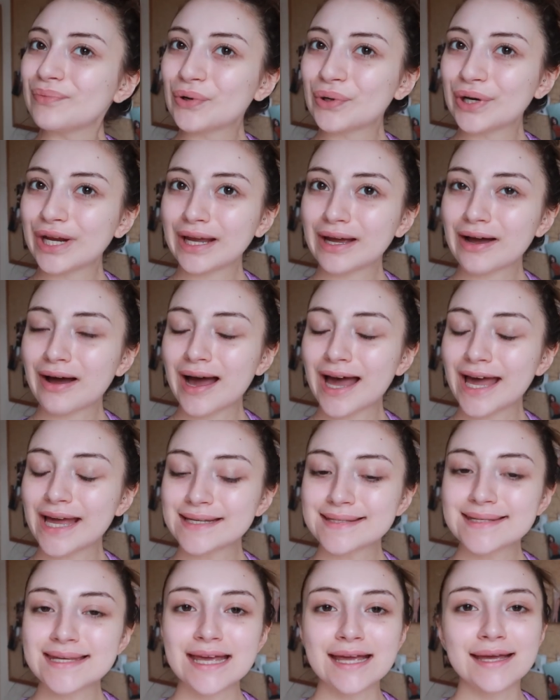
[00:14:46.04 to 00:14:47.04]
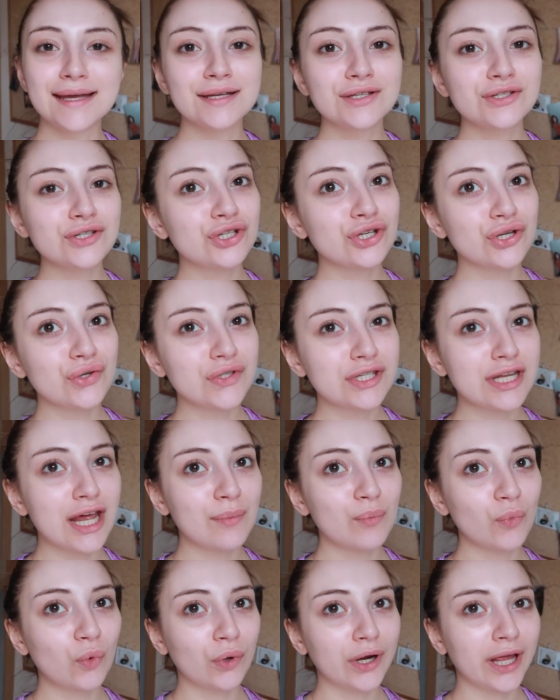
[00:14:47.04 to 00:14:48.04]
Good morning, guys. It is
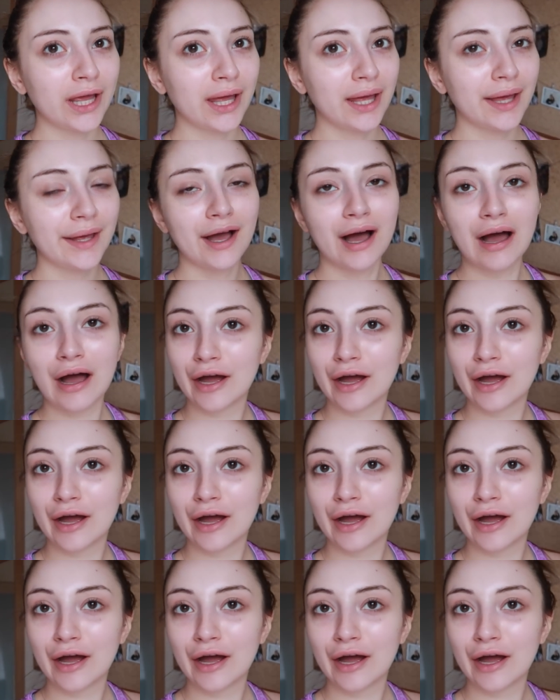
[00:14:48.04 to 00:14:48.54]
Tuesday morning.